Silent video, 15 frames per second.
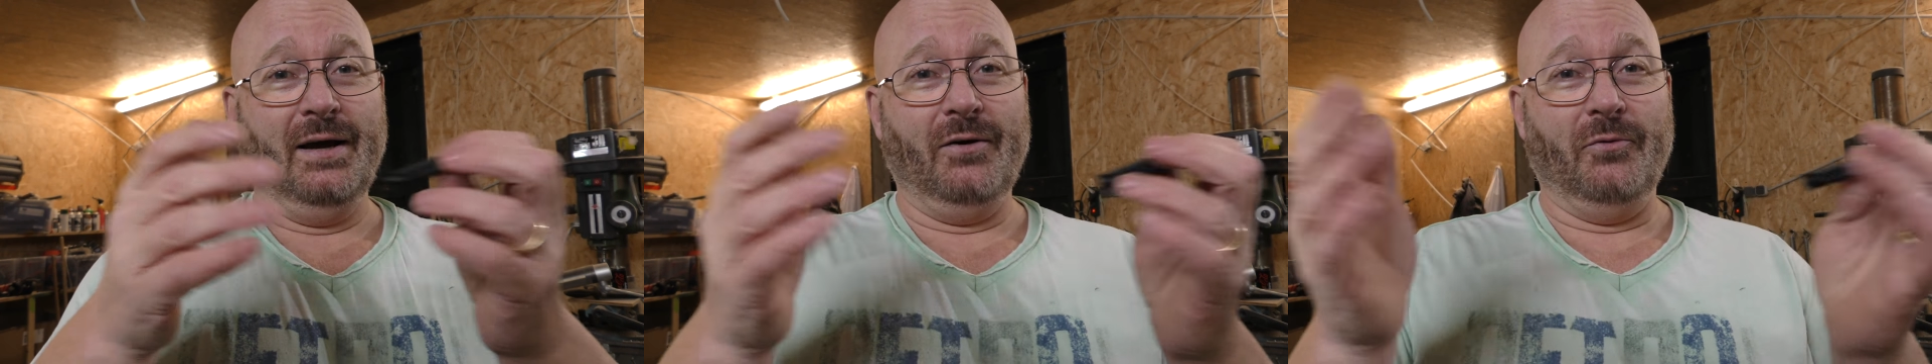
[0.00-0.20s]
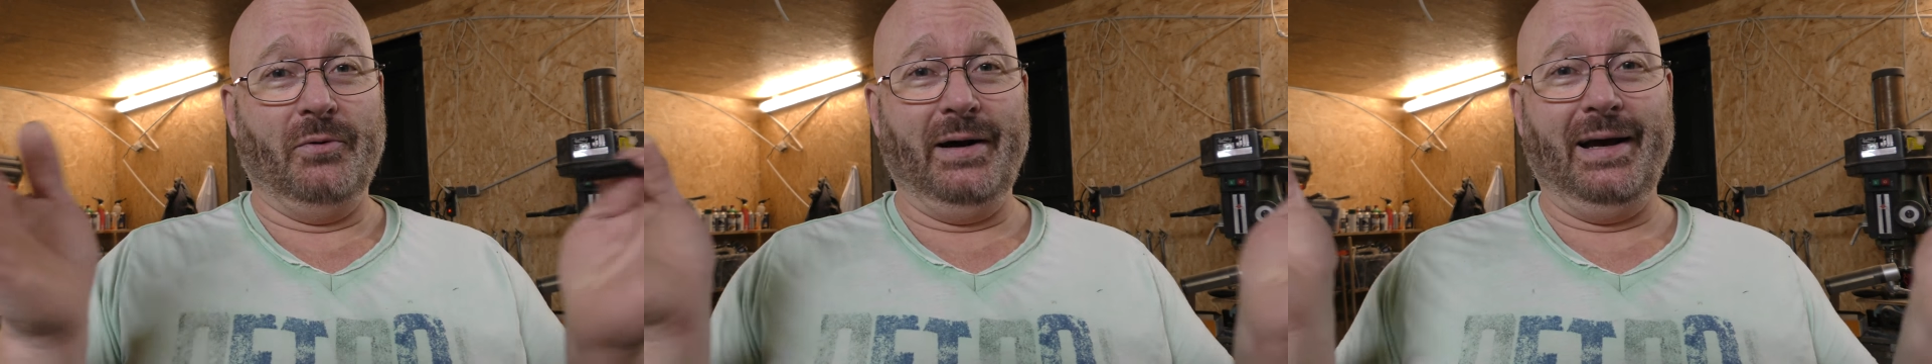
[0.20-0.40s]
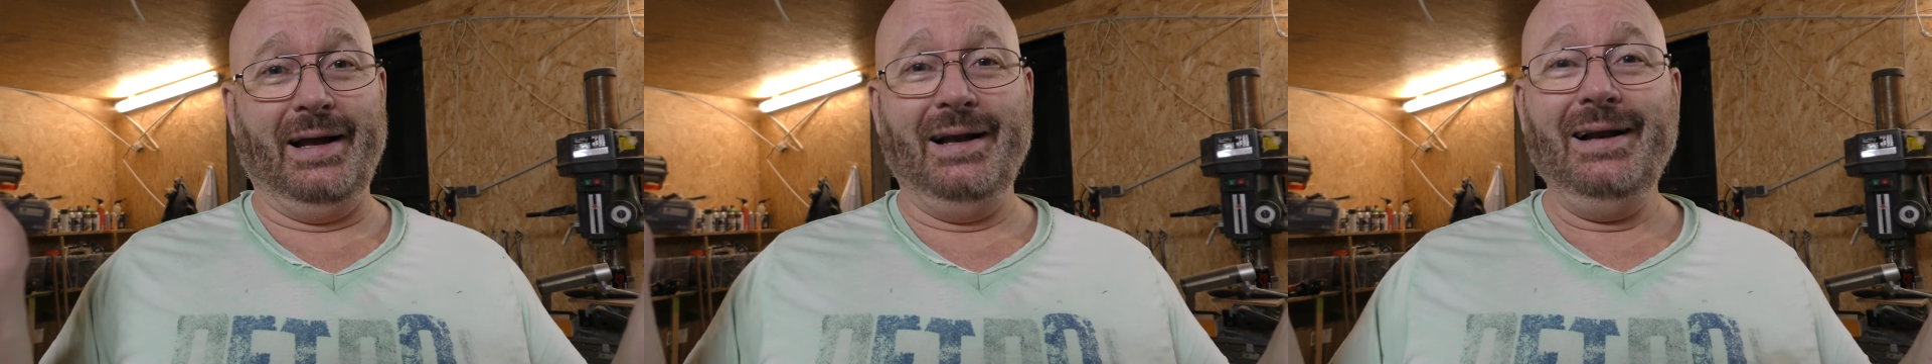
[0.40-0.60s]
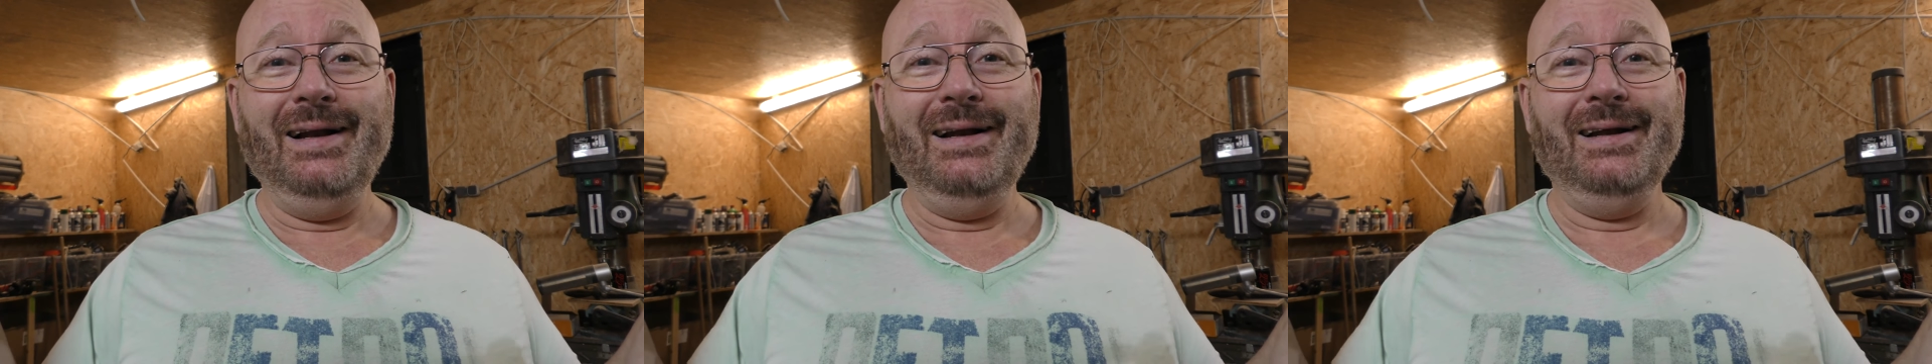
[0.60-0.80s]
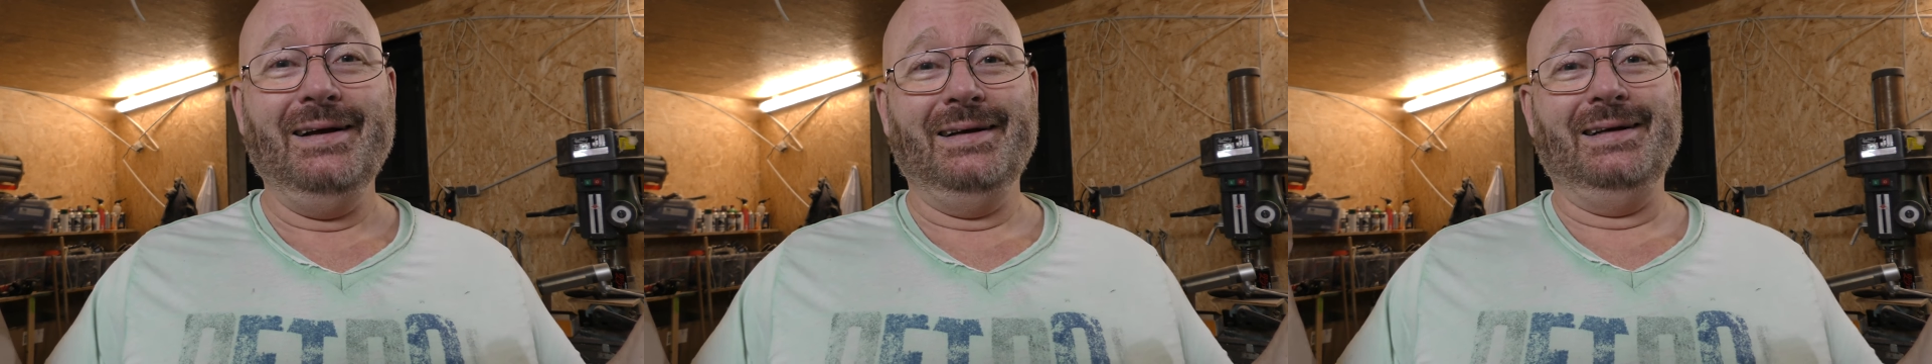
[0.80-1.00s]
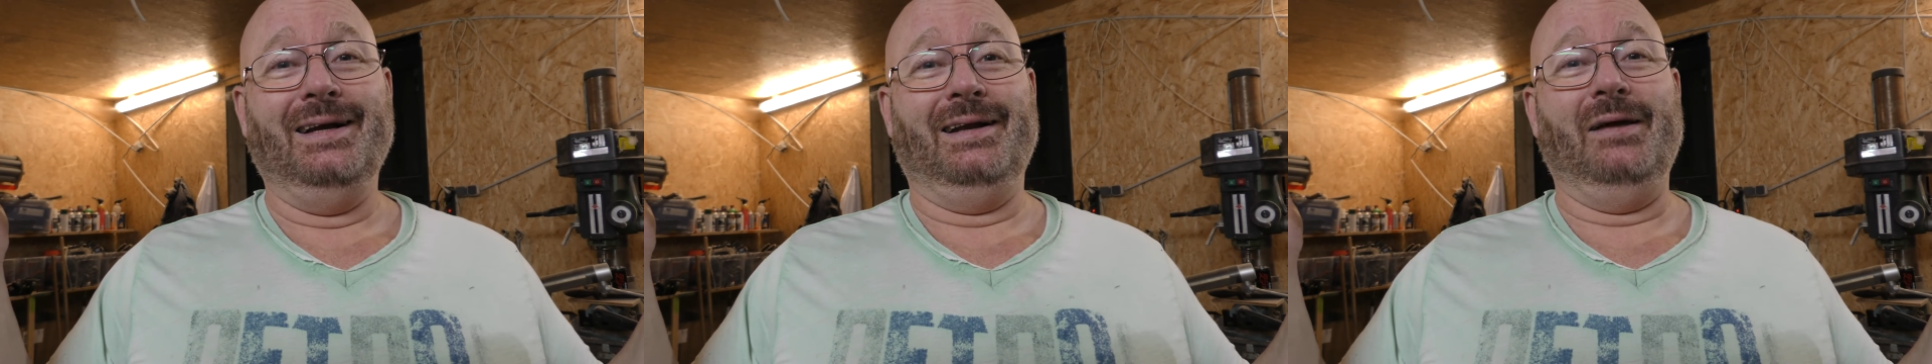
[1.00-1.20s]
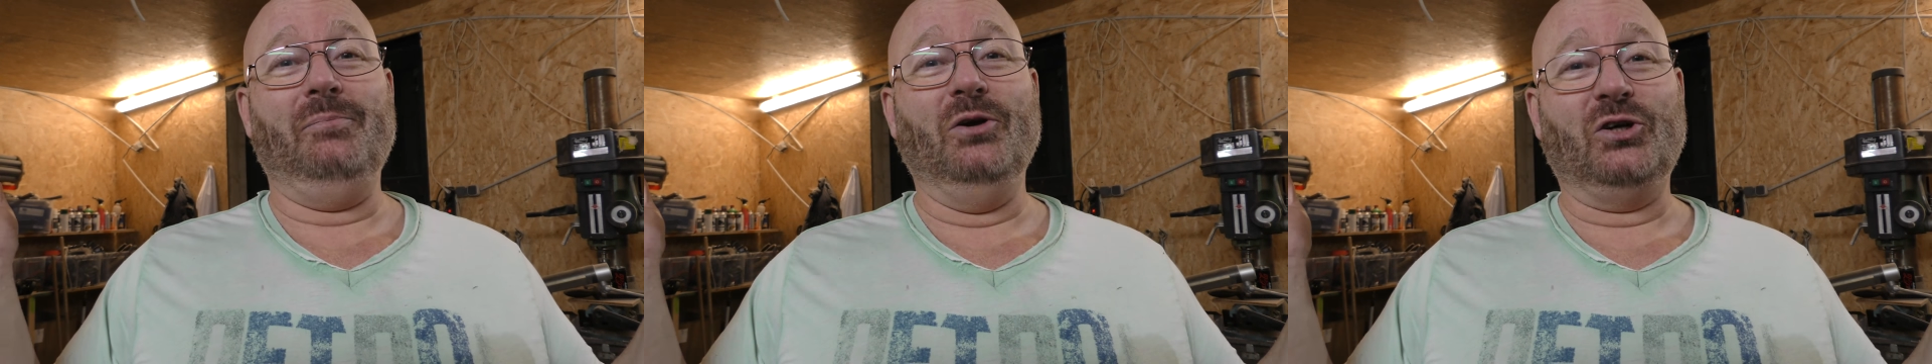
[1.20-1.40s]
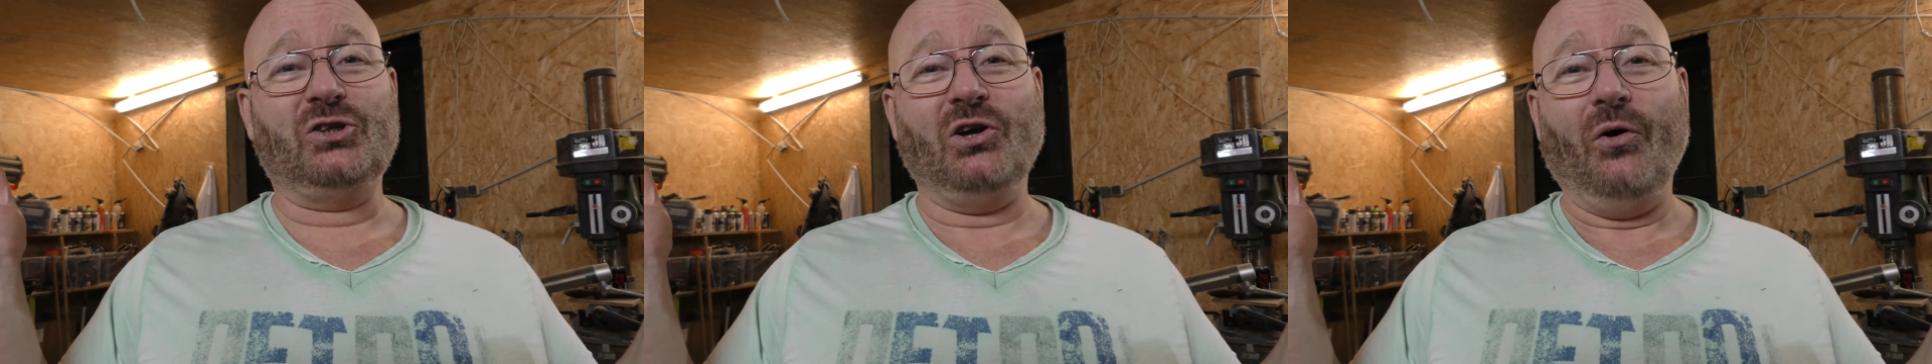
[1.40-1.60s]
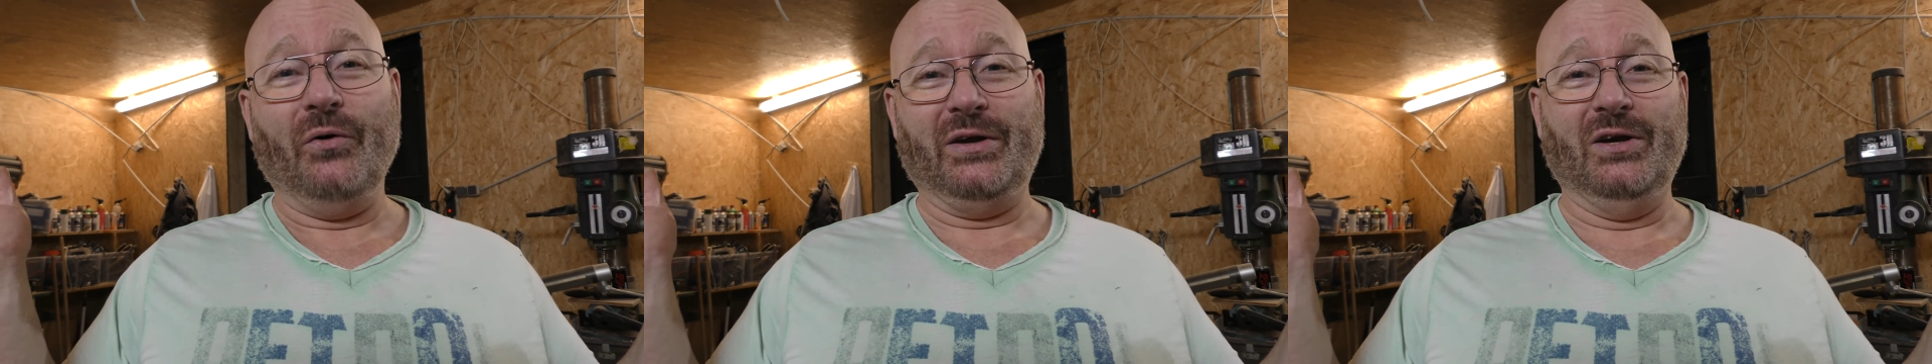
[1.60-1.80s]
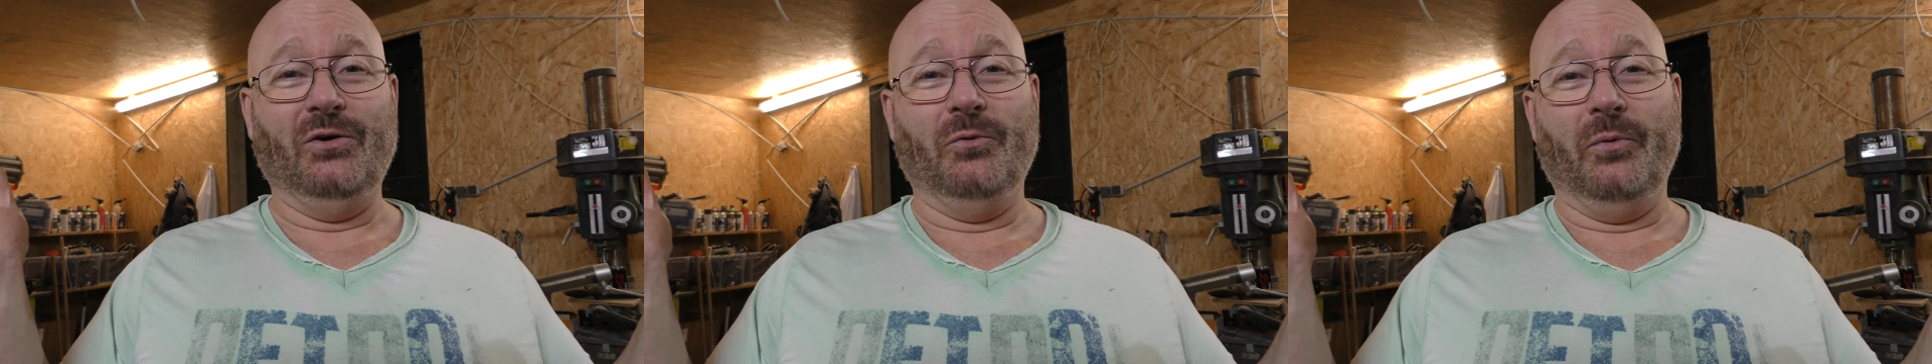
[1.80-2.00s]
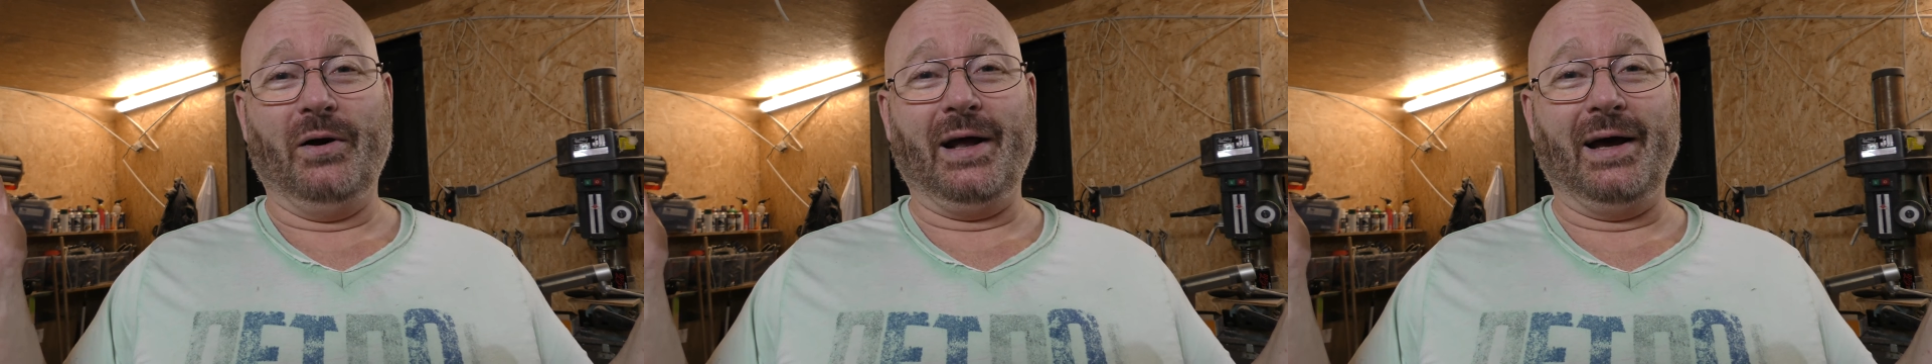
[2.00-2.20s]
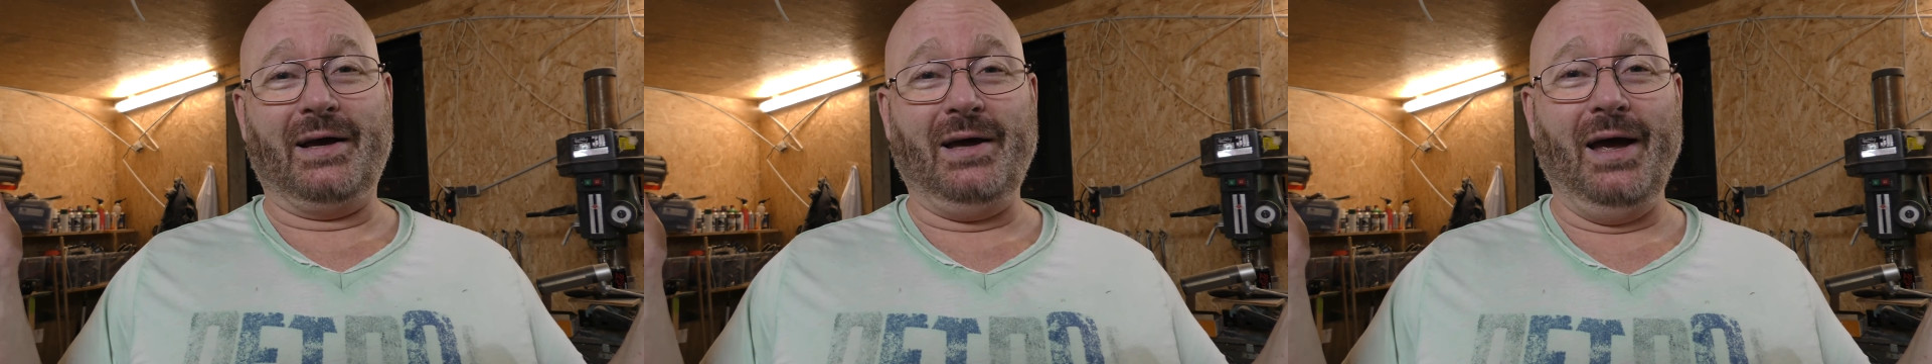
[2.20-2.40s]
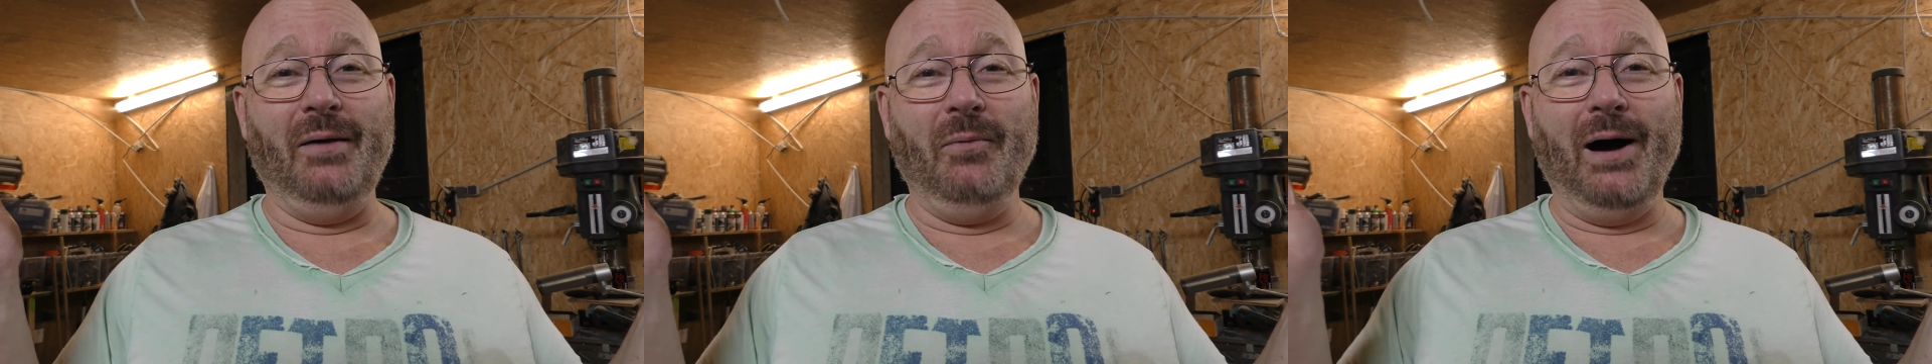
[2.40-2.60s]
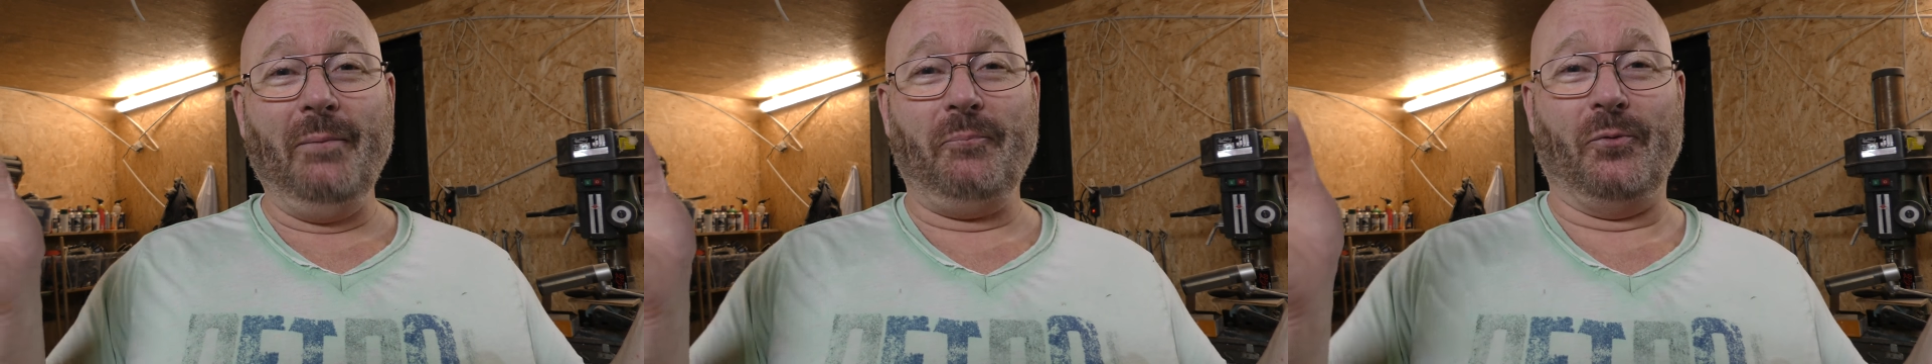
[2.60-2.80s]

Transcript: Well, let me show you what I came up